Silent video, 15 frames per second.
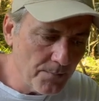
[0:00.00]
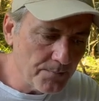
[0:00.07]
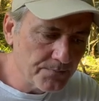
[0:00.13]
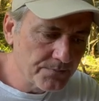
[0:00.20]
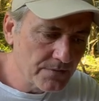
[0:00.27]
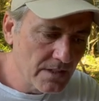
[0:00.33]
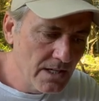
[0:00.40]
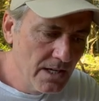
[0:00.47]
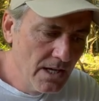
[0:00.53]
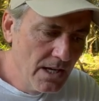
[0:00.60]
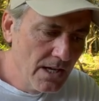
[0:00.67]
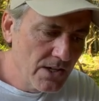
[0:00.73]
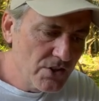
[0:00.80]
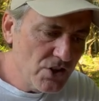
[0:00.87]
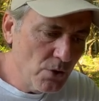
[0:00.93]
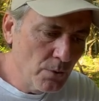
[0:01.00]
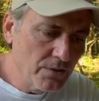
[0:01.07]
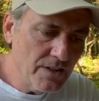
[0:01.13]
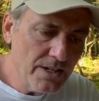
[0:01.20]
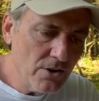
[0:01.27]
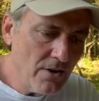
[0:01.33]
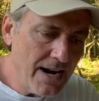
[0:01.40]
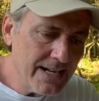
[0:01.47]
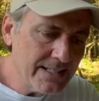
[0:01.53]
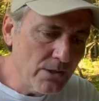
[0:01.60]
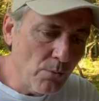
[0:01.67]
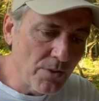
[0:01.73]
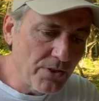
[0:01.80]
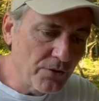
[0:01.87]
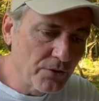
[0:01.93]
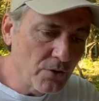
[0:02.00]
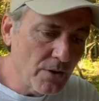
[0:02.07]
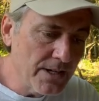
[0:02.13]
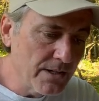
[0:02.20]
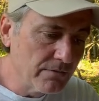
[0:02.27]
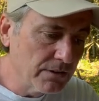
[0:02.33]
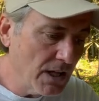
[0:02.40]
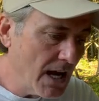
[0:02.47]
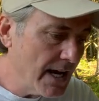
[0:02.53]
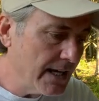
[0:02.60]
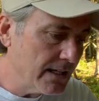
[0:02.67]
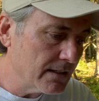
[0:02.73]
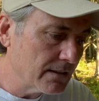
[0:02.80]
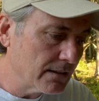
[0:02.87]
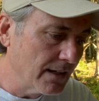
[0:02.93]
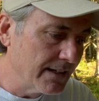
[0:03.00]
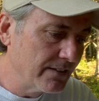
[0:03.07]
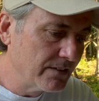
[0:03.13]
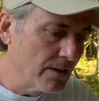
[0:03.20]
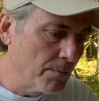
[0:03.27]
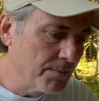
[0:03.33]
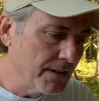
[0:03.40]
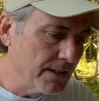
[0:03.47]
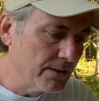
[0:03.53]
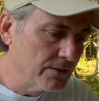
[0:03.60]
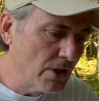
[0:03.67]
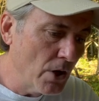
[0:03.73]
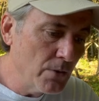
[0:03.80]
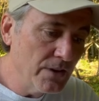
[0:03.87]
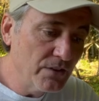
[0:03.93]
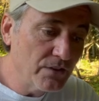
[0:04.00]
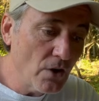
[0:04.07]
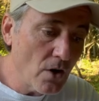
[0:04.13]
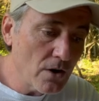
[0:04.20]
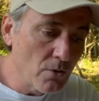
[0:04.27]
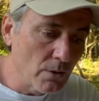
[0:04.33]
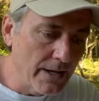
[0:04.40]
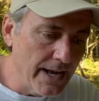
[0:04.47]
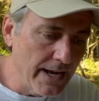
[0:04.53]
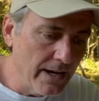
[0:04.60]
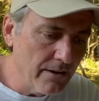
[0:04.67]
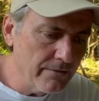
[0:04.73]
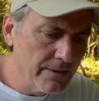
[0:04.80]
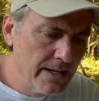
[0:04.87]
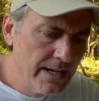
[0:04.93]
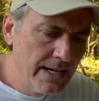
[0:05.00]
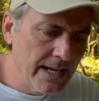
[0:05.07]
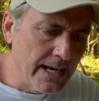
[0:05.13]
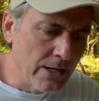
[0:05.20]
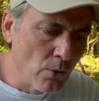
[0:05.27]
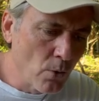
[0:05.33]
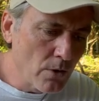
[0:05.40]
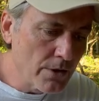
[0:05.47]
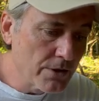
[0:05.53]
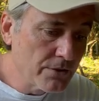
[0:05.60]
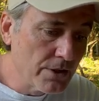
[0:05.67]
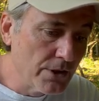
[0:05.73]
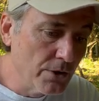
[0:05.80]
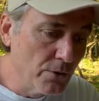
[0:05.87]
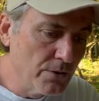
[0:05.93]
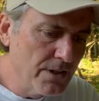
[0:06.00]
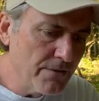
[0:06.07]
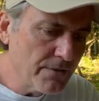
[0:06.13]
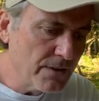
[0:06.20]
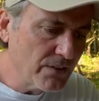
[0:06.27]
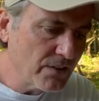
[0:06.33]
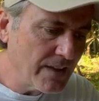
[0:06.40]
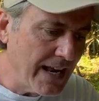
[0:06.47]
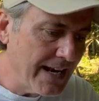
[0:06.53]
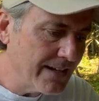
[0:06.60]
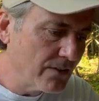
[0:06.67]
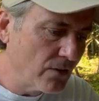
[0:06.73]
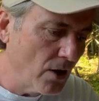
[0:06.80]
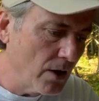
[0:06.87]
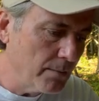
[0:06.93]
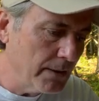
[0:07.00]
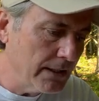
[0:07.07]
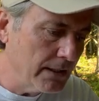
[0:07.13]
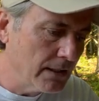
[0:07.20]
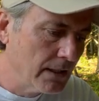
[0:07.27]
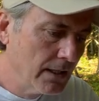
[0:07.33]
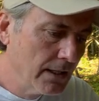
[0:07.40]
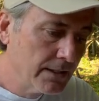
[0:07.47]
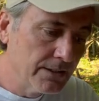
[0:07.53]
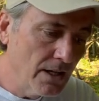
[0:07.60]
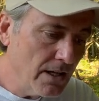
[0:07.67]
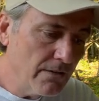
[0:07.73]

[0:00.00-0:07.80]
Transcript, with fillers: She was interacting with the screen of light, like something Tony Stark would have, in order to do different scans on me, none